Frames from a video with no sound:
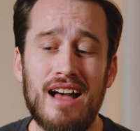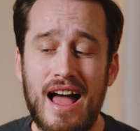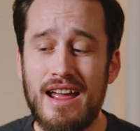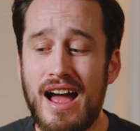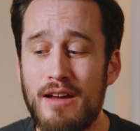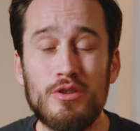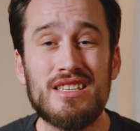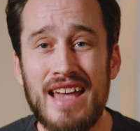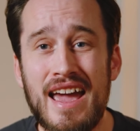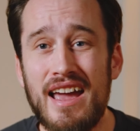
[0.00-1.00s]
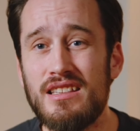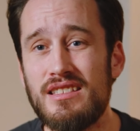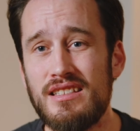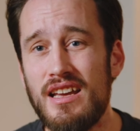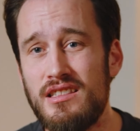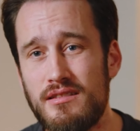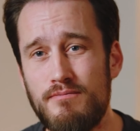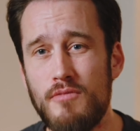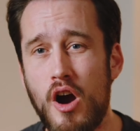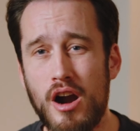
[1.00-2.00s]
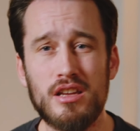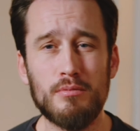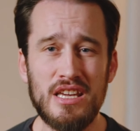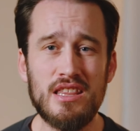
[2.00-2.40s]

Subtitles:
I would say it's arguably